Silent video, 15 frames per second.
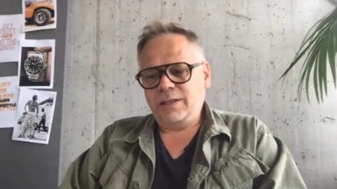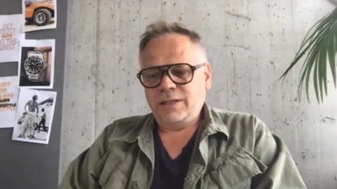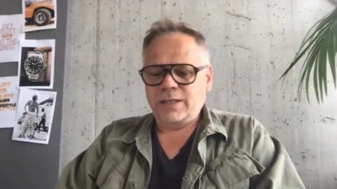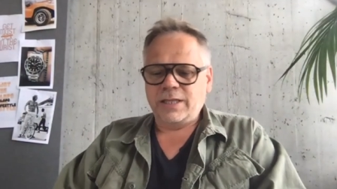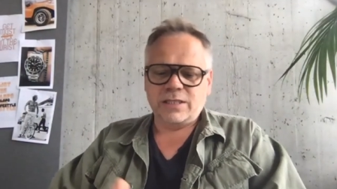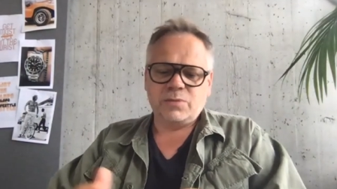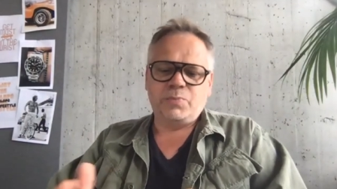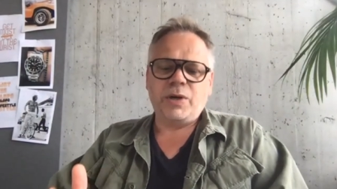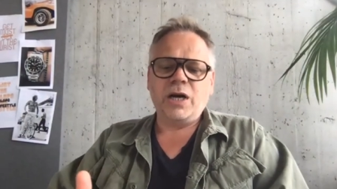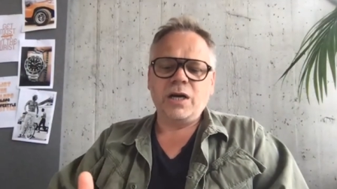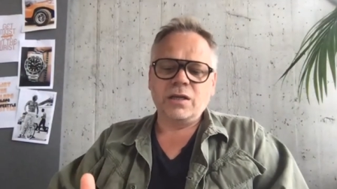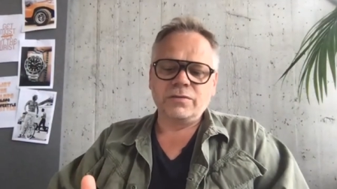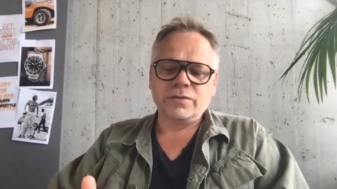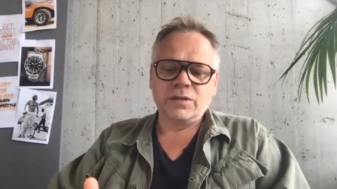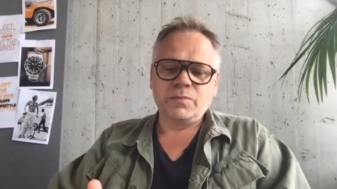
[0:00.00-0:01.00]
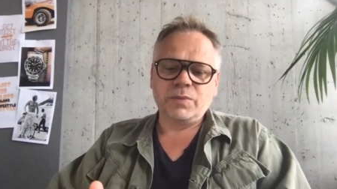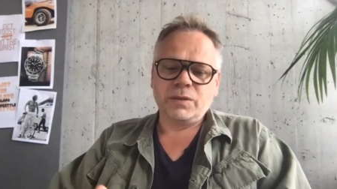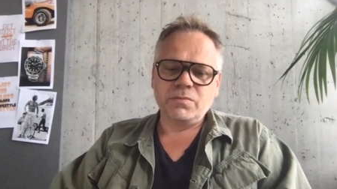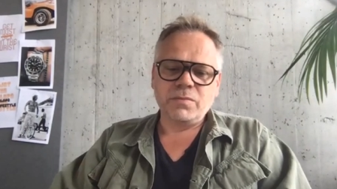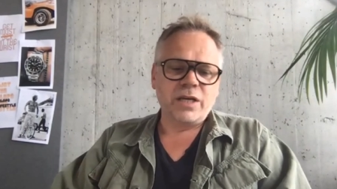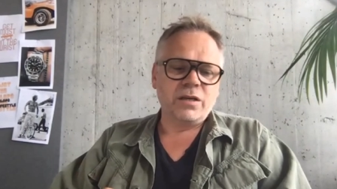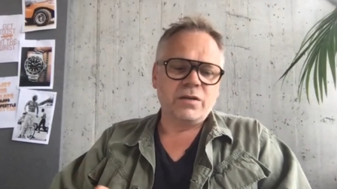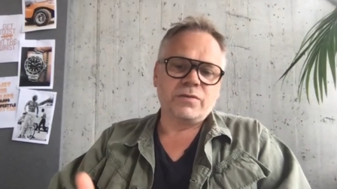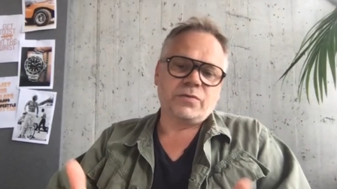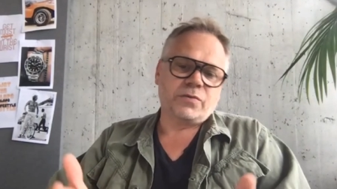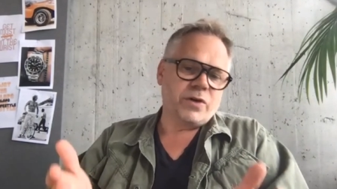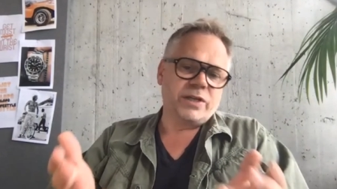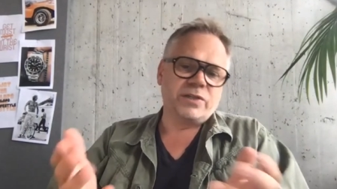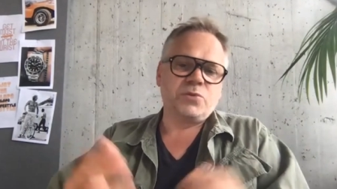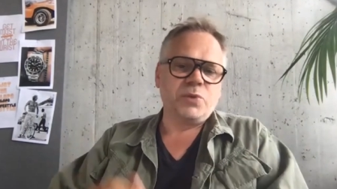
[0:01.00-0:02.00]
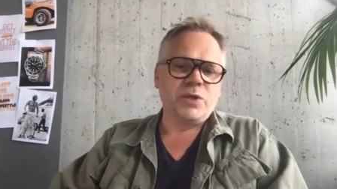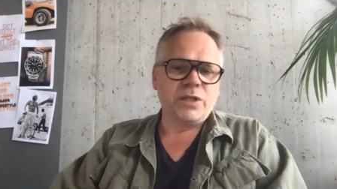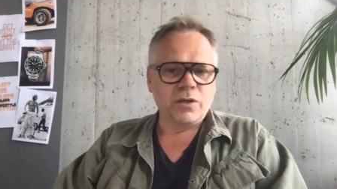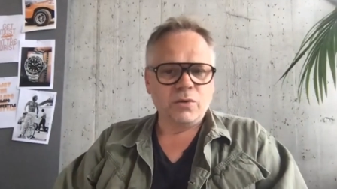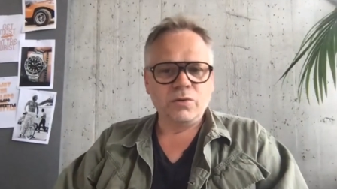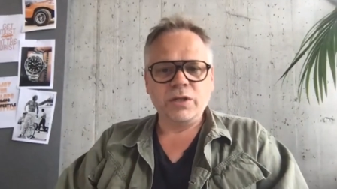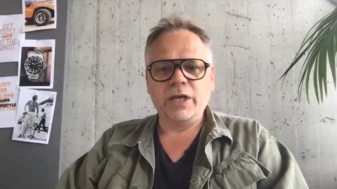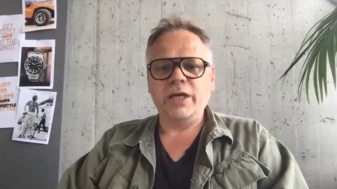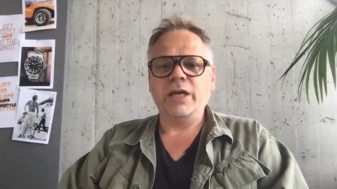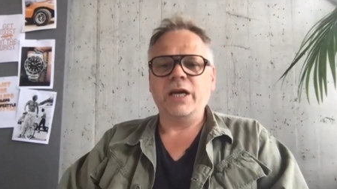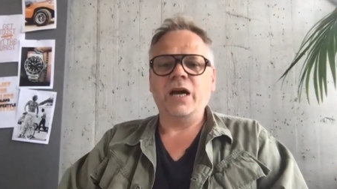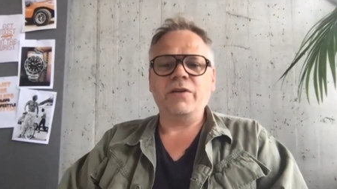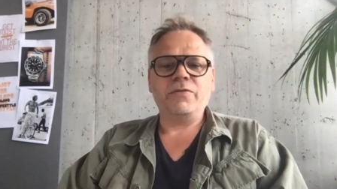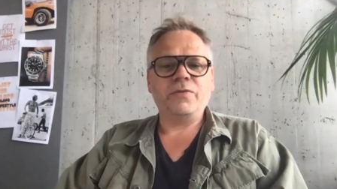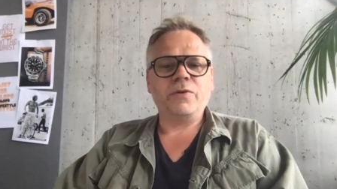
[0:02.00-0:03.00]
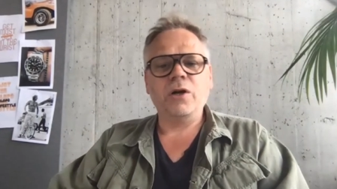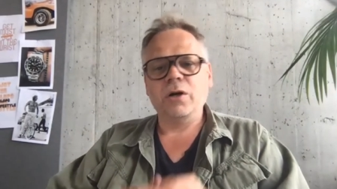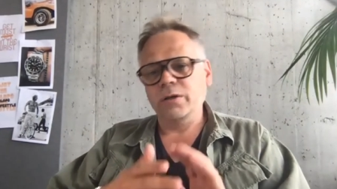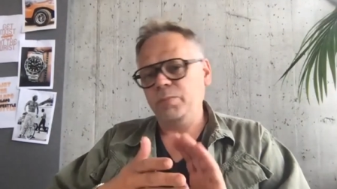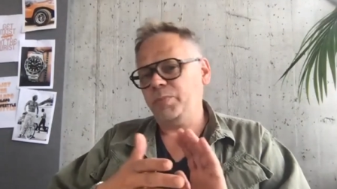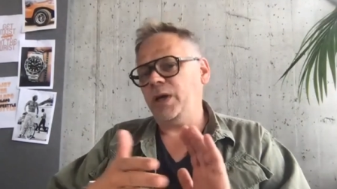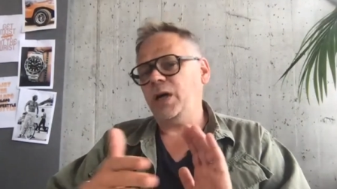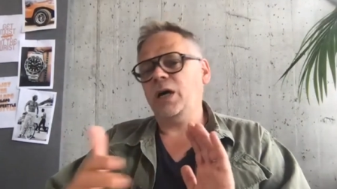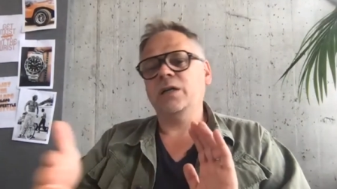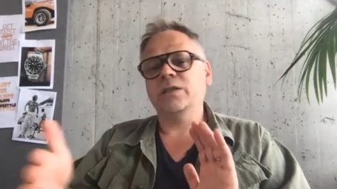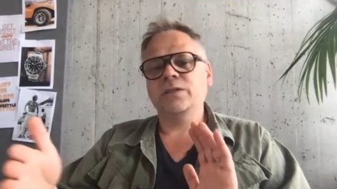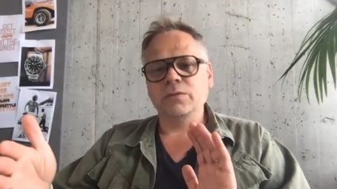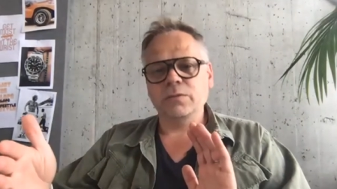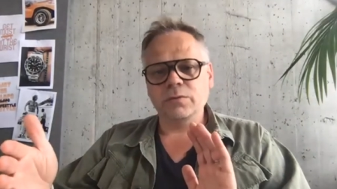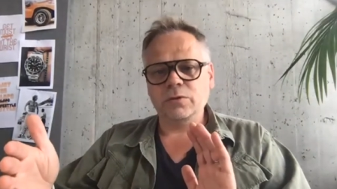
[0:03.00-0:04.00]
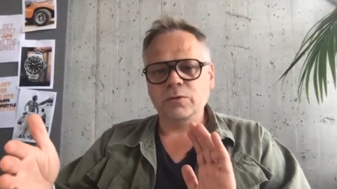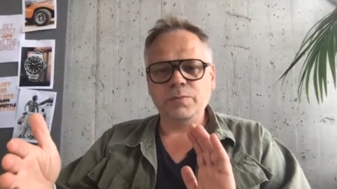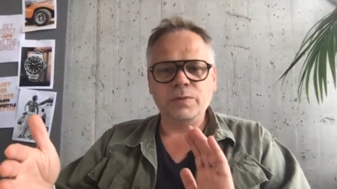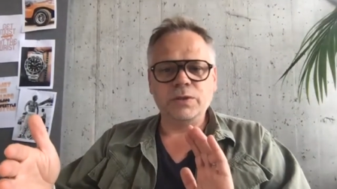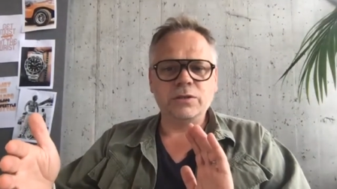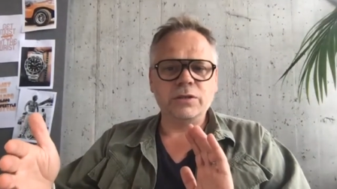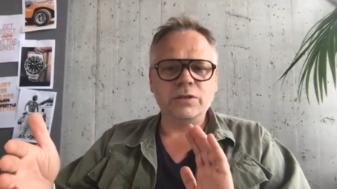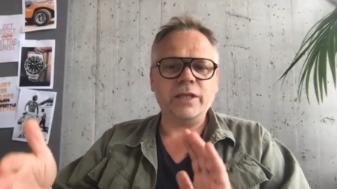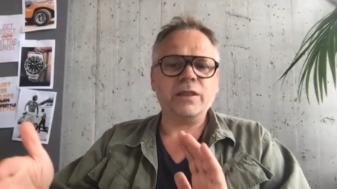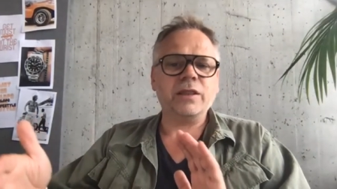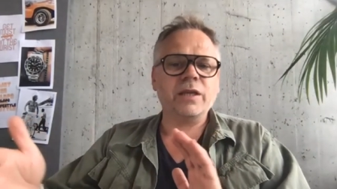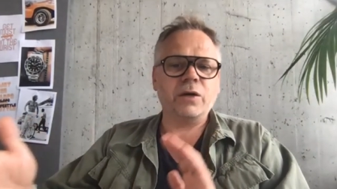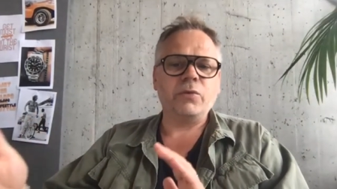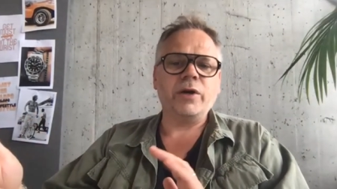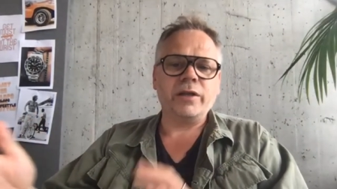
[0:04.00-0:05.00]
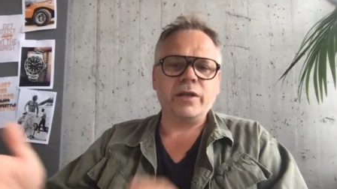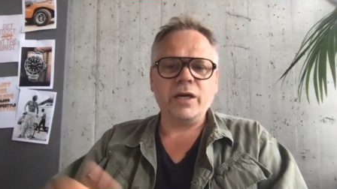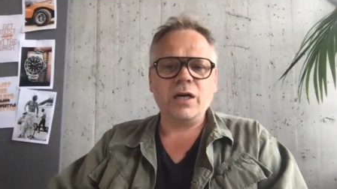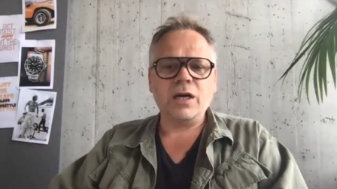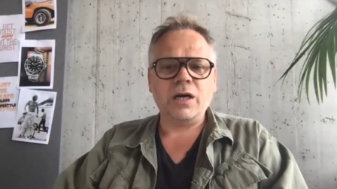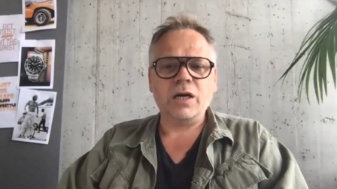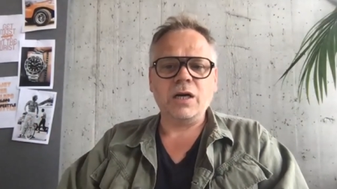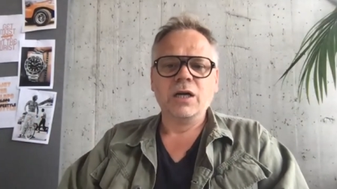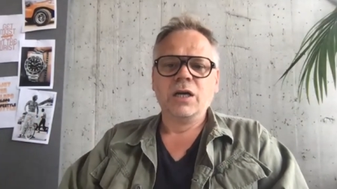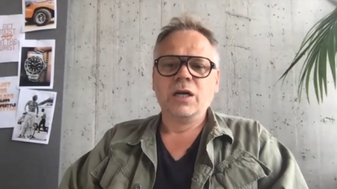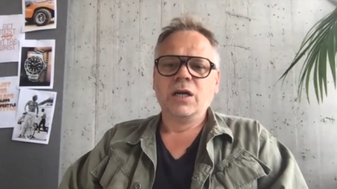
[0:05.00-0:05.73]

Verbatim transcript: that's part of it. But many of the friends we know, they have gone a path to, to, to get there where they are,